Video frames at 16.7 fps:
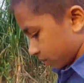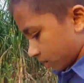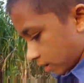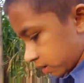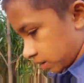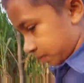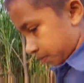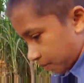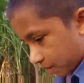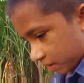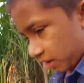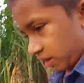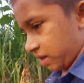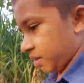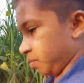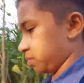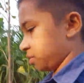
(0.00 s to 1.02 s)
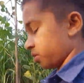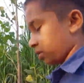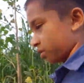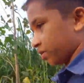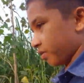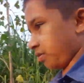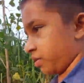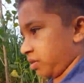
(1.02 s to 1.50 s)
Like I play games,
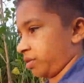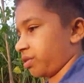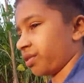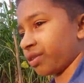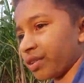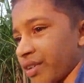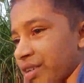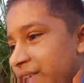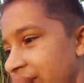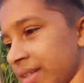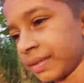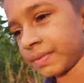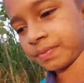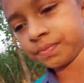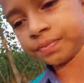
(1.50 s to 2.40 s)
not okay.